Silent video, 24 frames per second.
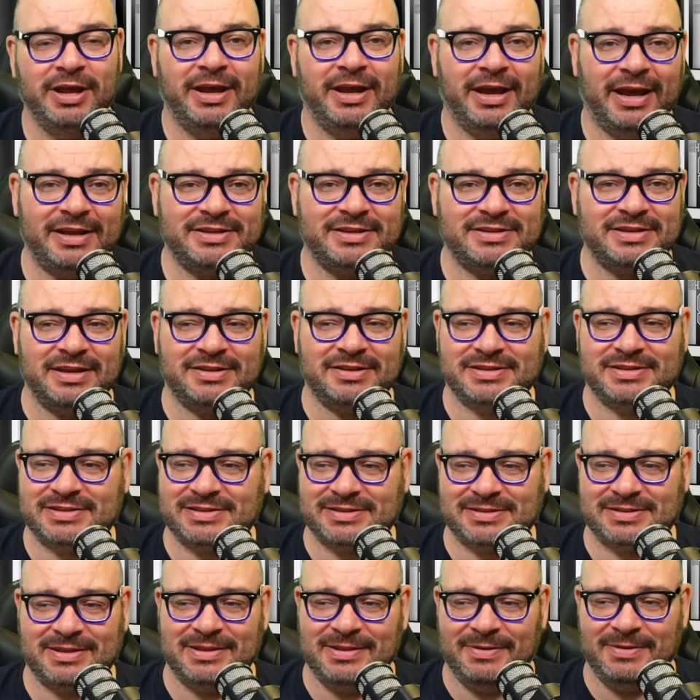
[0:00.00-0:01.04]
It's
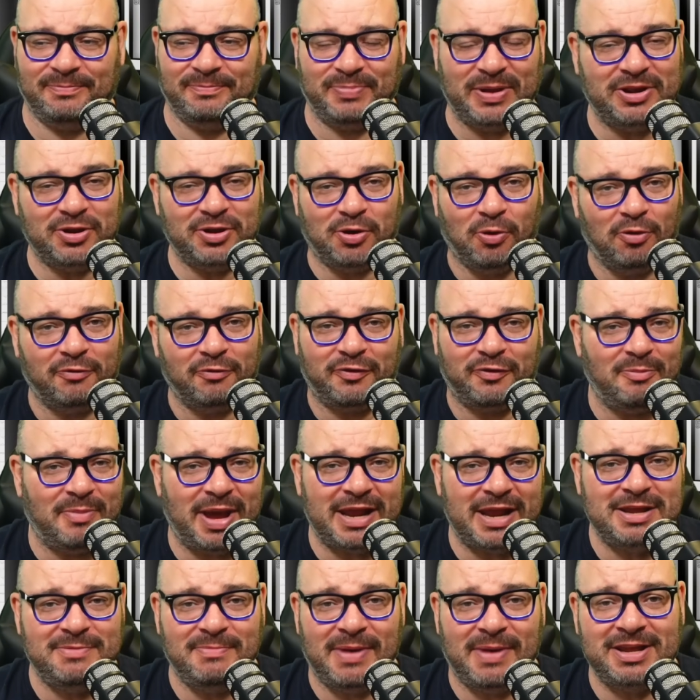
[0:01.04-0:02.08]
been going for
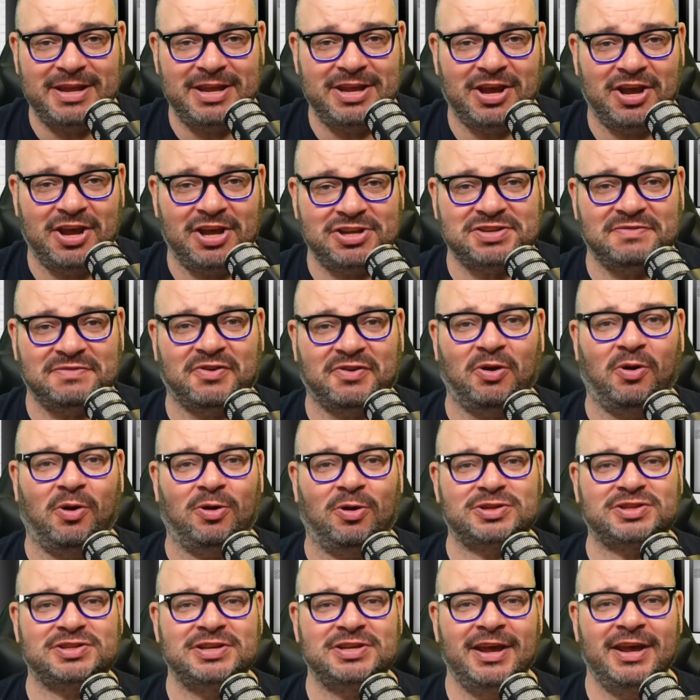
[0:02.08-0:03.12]
many, many years, of
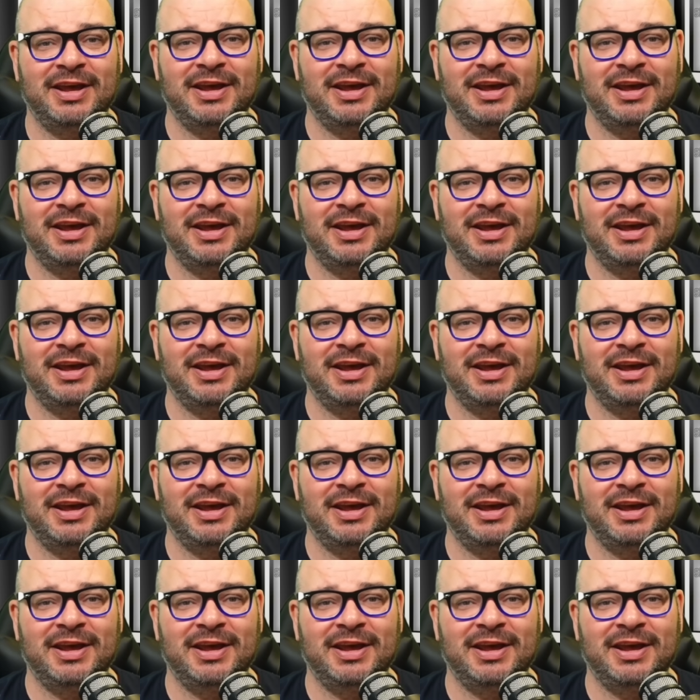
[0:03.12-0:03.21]
course,